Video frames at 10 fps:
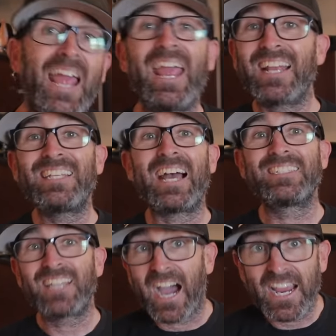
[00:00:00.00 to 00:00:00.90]
and
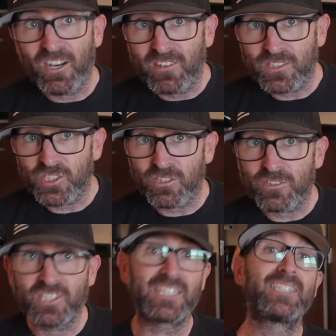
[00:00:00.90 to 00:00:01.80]
had tire
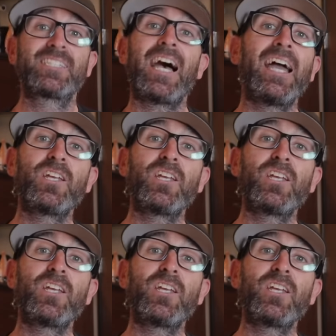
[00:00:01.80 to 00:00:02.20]
inserts inside